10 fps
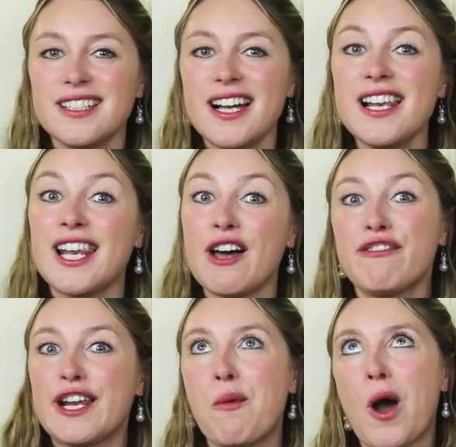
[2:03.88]
A
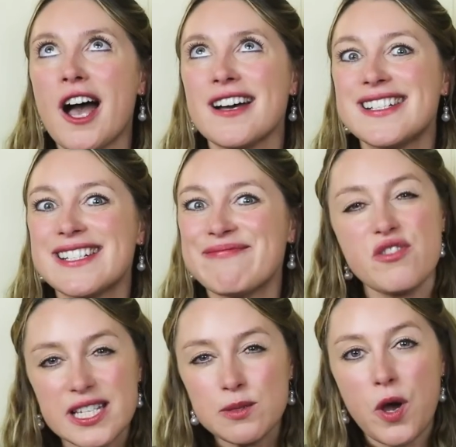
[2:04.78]
lovely word.
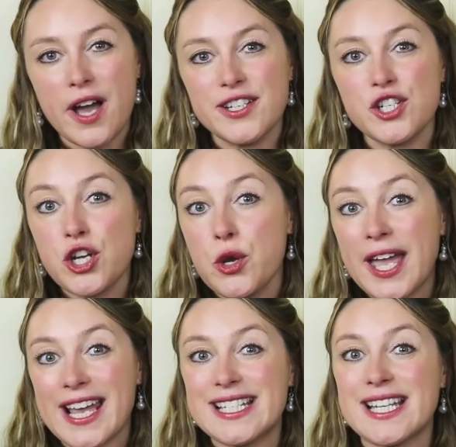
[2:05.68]
This word
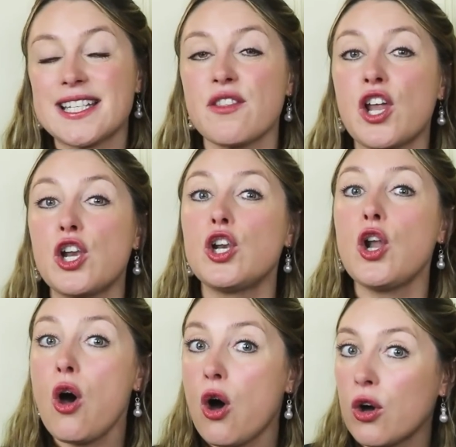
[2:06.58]
showcases the
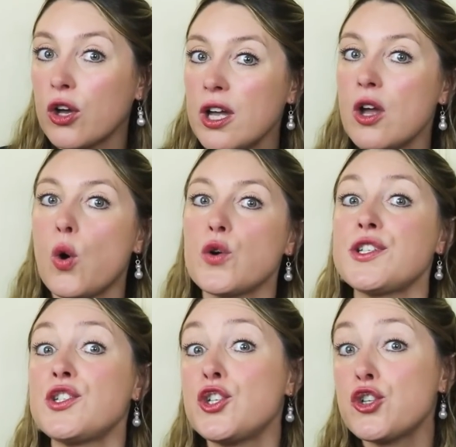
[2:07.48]
long or
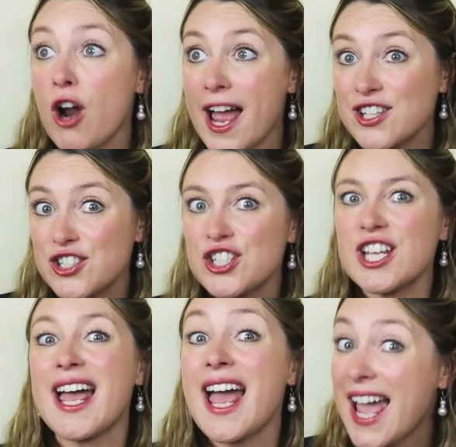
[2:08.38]
stretched
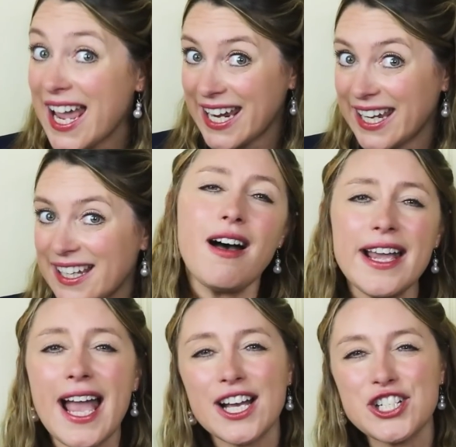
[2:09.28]
A.
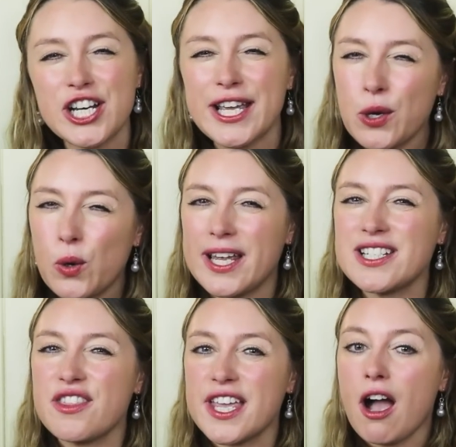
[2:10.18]
I actually call
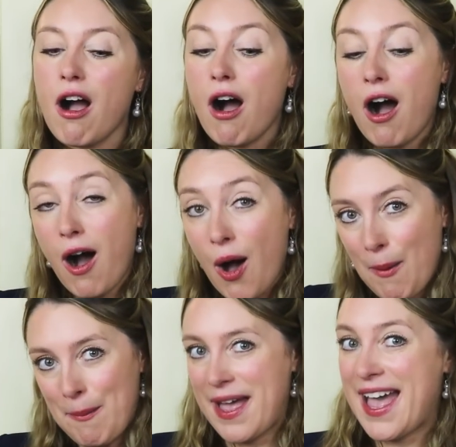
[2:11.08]
it the
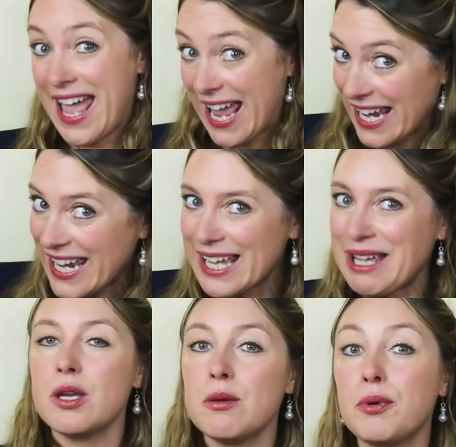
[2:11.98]
arm A
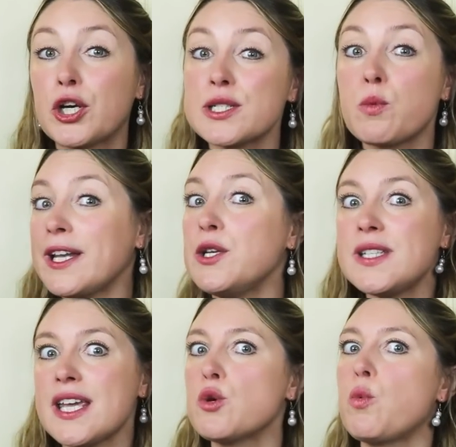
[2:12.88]
because when you
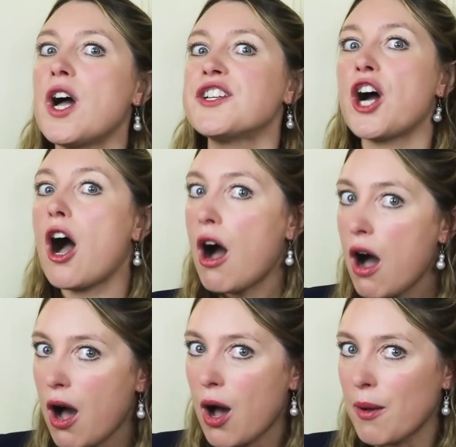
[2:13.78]
say the word
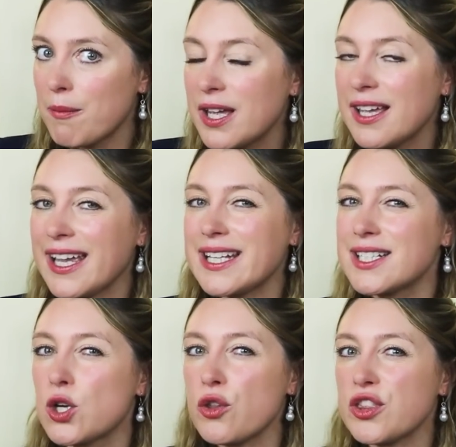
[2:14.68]
arm,
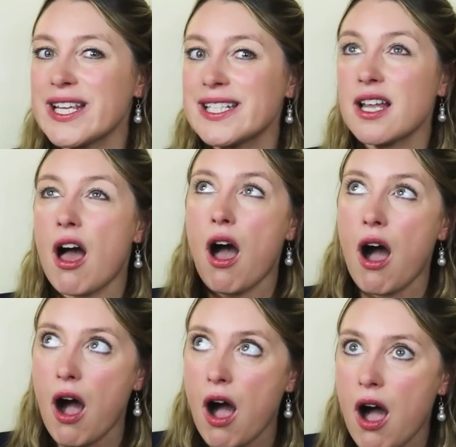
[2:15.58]
it's got this
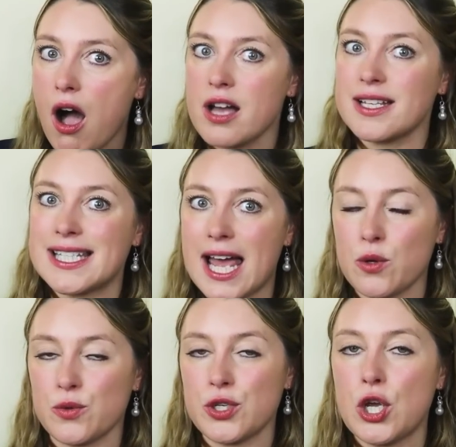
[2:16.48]
R
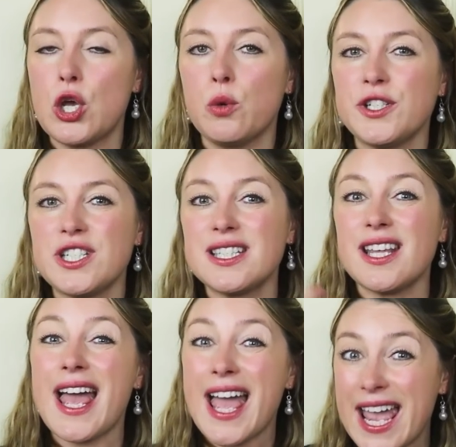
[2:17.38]
sound, which is
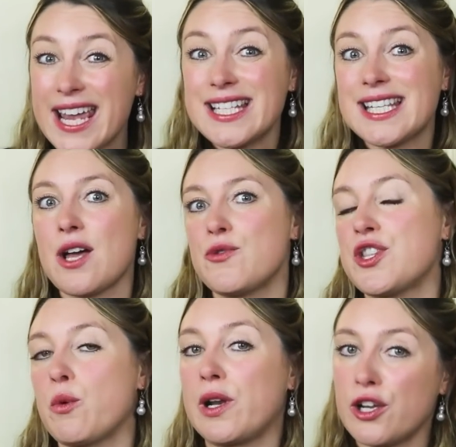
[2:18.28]
the A sound
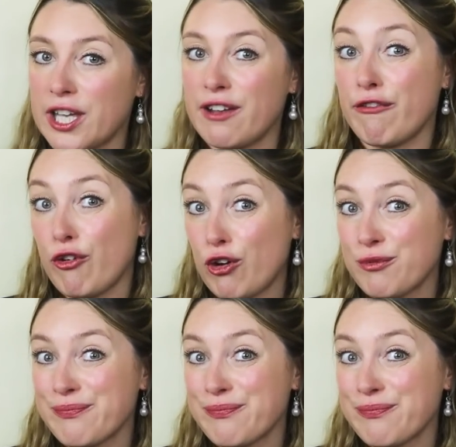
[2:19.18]
that we're looking for.